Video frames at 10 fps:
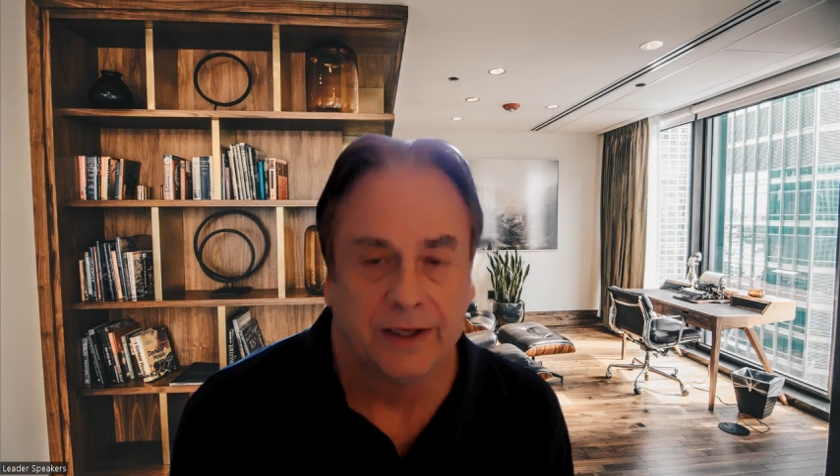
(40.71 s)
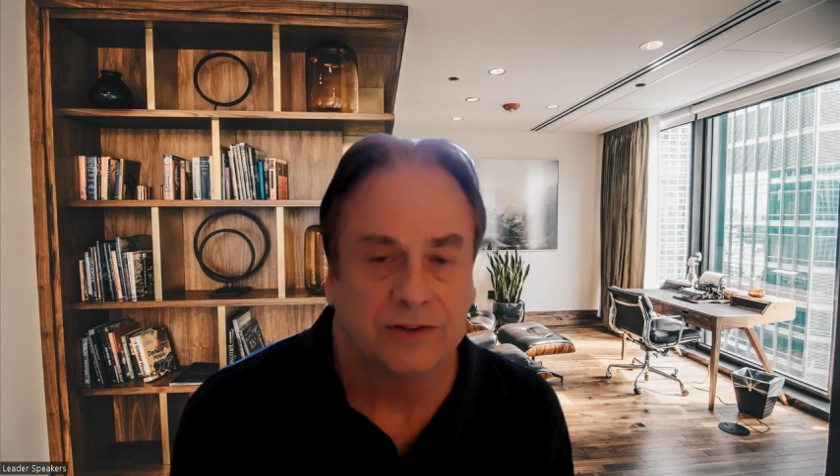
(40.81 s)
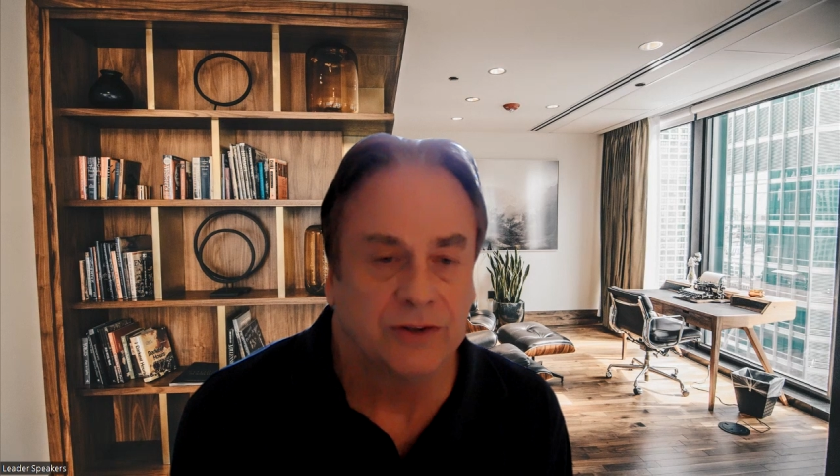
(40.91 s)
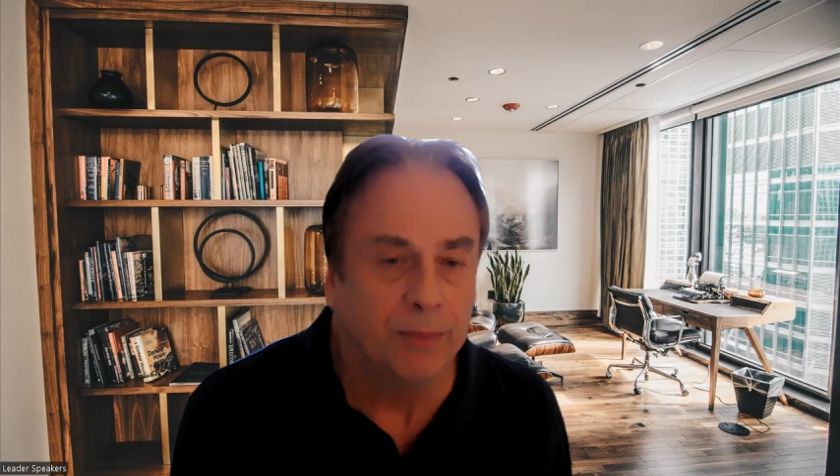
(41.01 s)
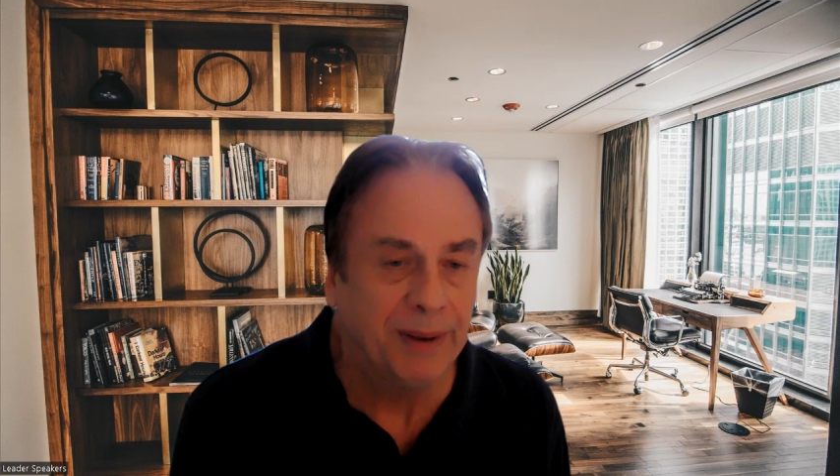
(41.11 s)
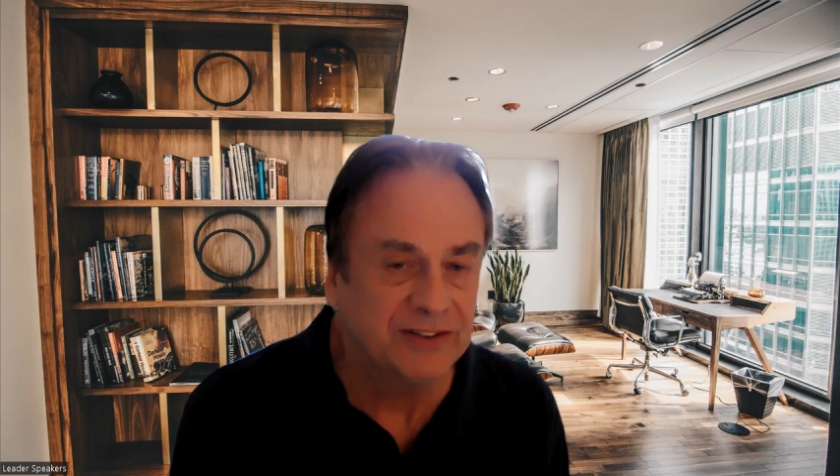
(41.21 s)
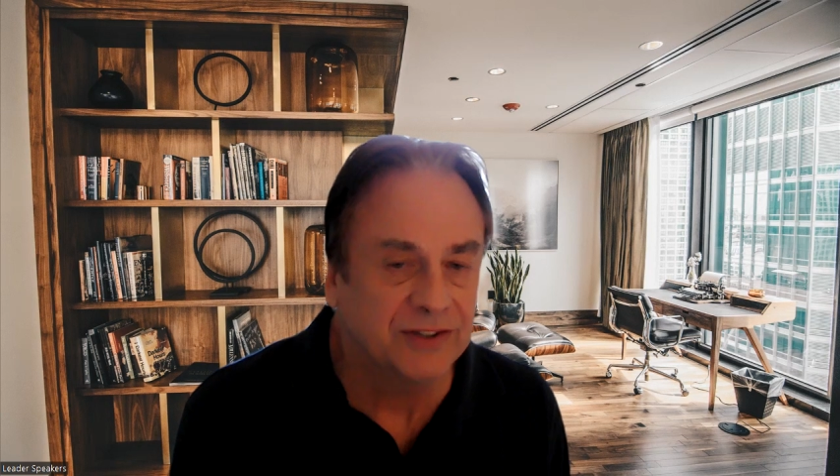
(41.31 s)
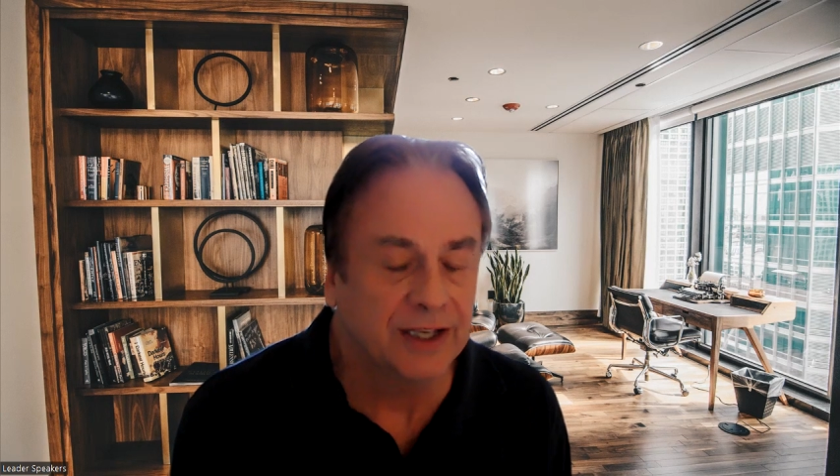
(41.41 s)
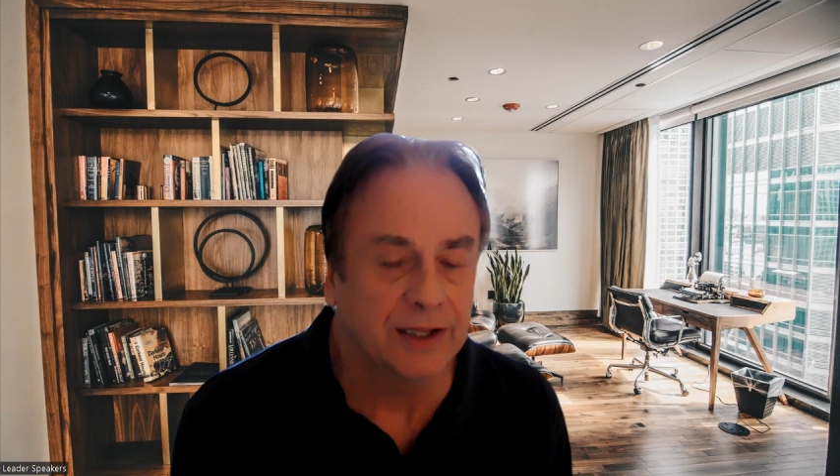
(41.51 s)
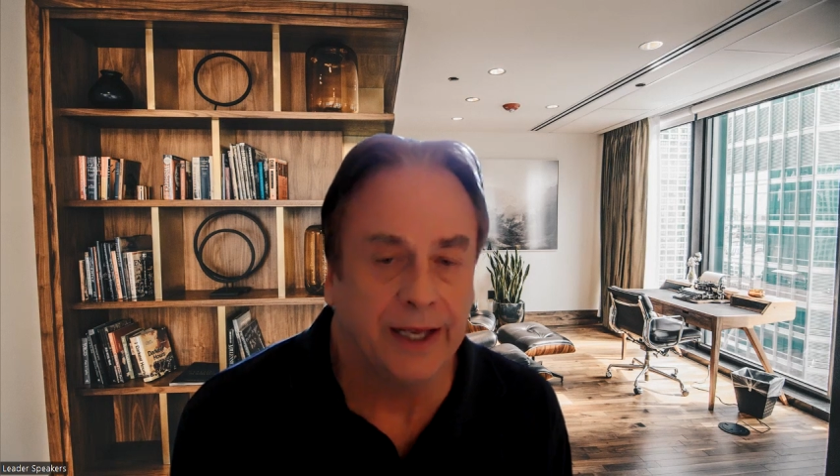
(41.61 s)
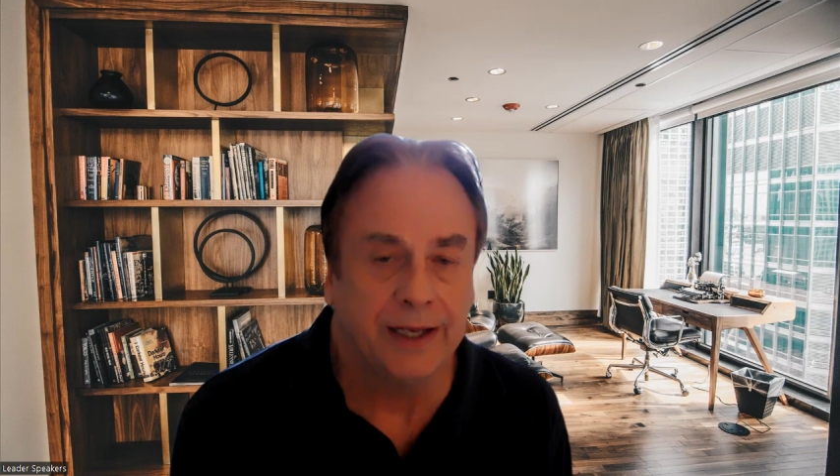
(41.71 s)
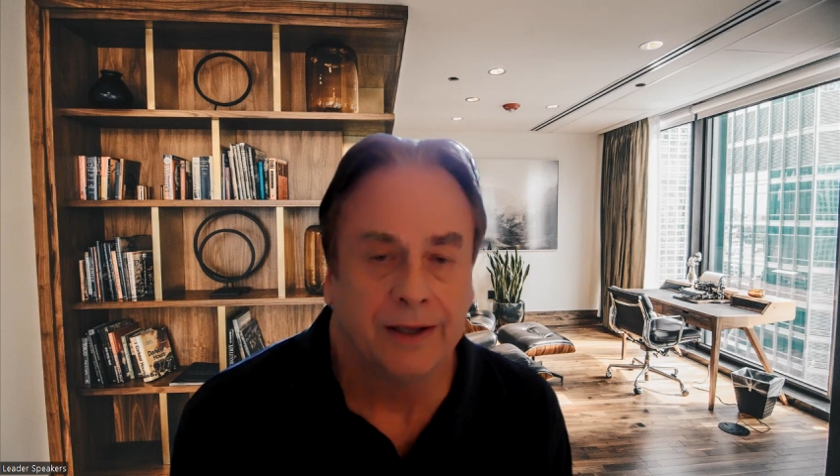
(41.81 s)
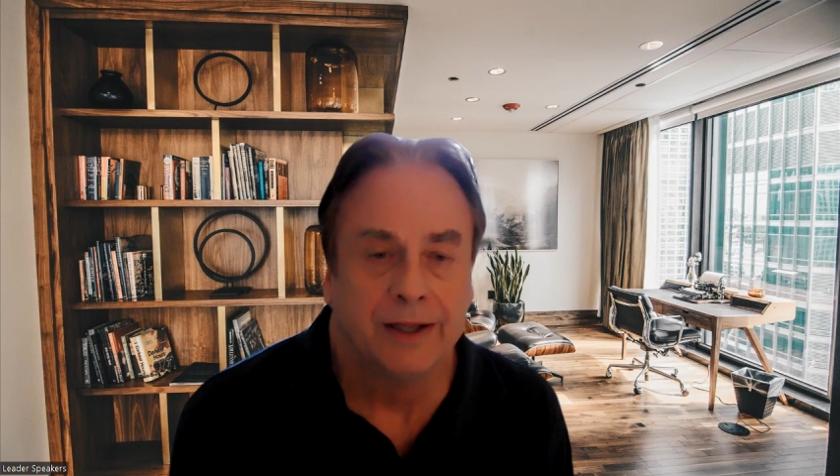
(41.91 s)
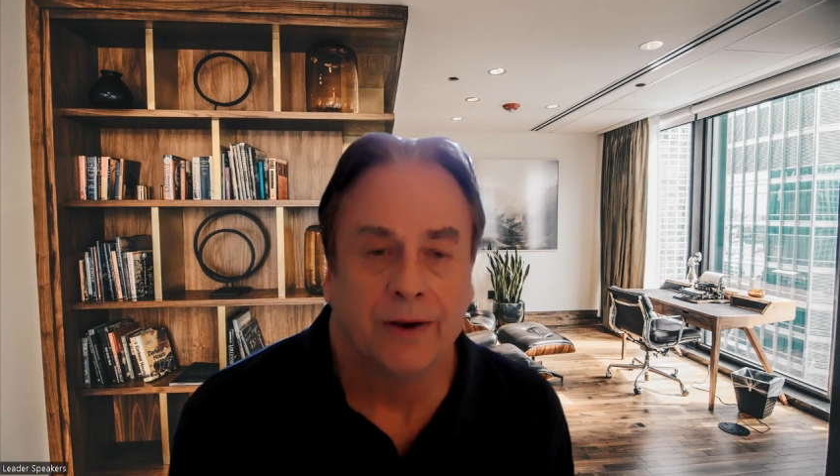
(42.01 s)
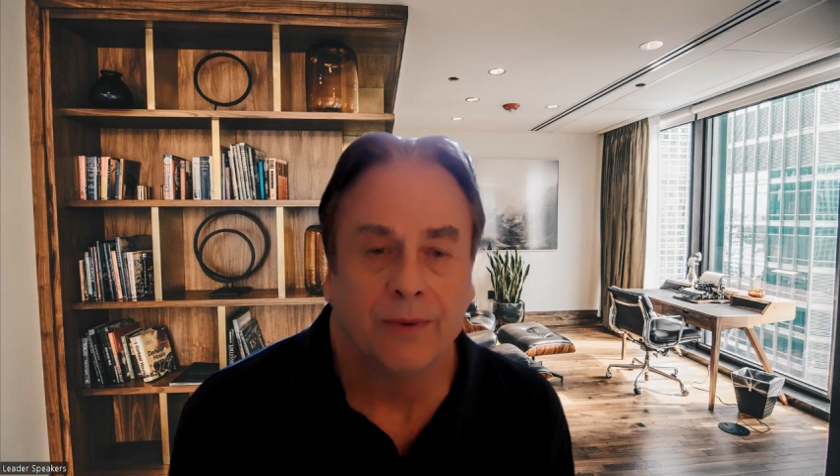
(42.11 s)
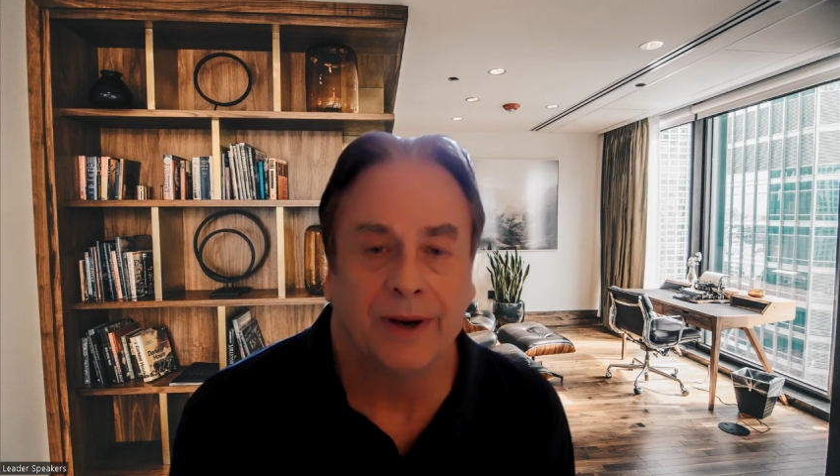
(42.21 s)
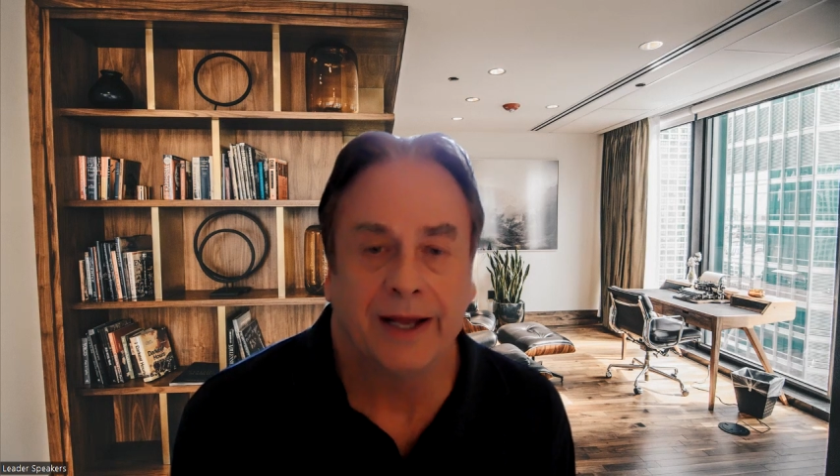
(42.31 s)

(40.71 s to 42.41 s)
So basically, what